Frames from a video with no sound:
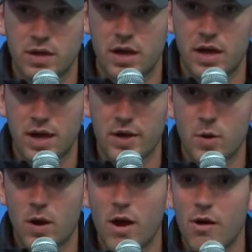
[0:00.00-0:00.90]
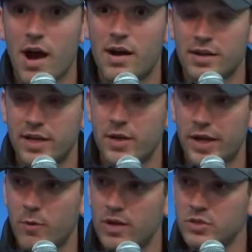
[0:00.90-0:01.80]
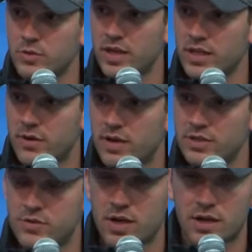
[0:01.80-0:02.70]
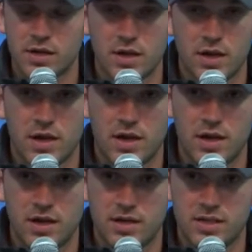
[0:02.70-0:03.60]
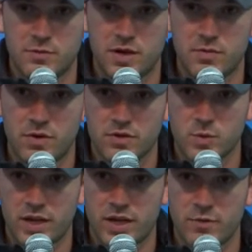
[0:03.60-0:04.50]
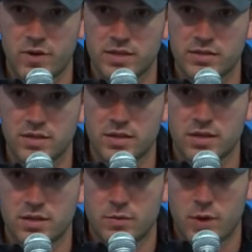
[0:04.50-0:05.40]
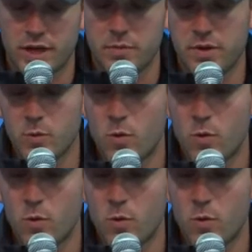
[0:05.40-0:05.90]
how hard he wants to be at the racetrack. It's pretty much what he's been